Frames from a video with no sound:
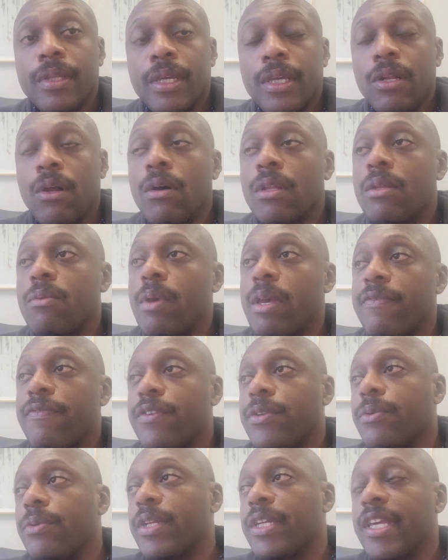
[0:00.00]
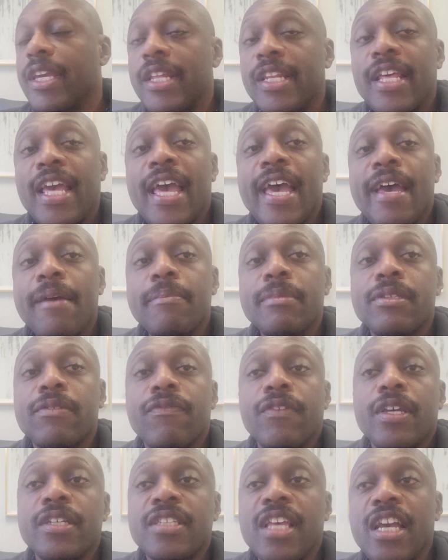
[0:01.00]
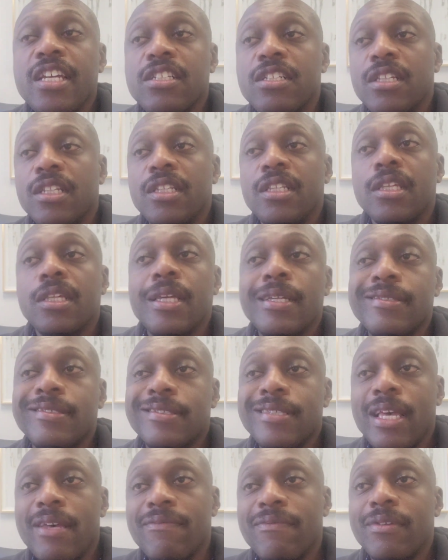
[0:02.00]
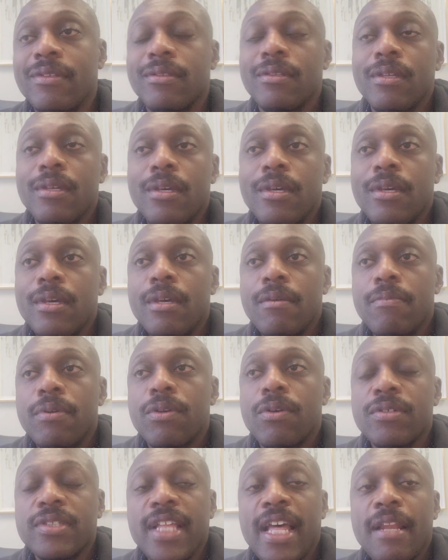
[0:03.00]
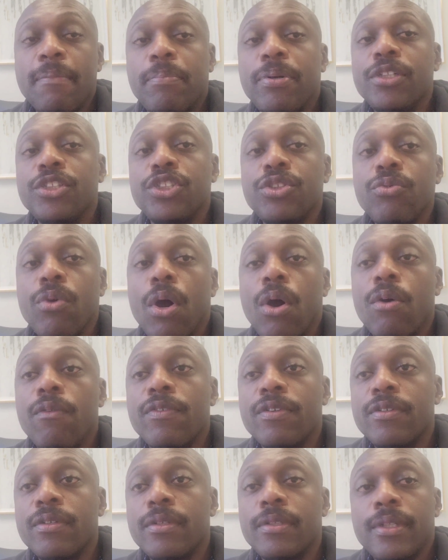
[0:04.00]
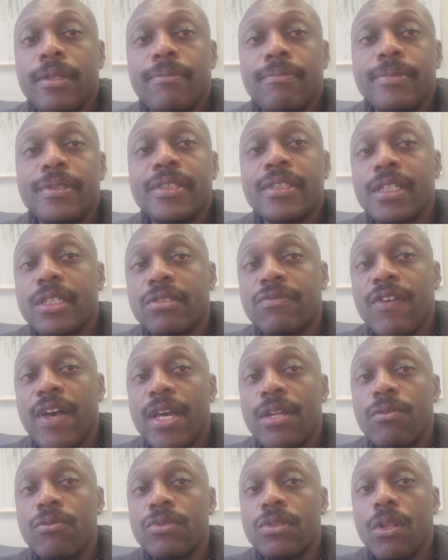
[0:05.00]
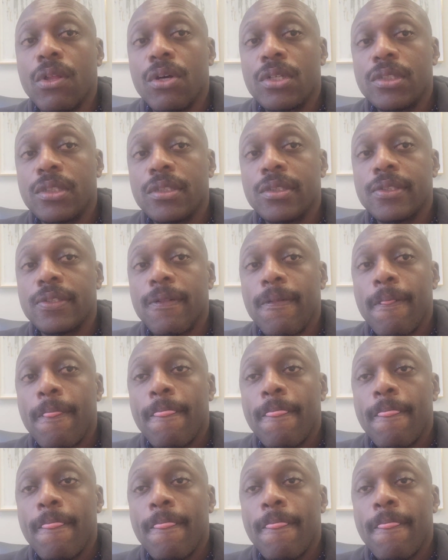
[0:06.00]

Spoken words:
And the only way for you to get in that atmosphere is actually to get seven, because that'll put you over six finals losses,